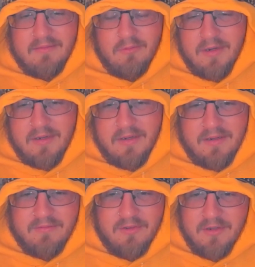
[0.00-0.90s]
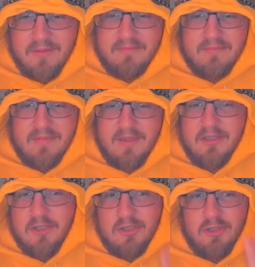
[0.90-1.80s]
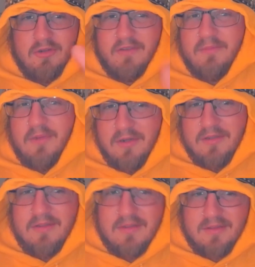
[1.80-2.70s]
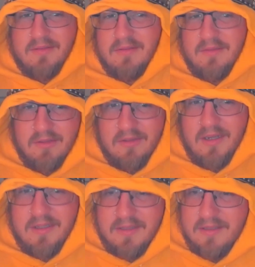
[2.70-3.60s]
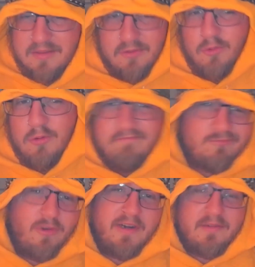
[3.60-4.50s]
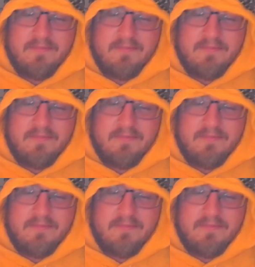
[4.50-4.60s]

it come from? Did it just shoot off Mars? Go to the ISS. Cool, whatever.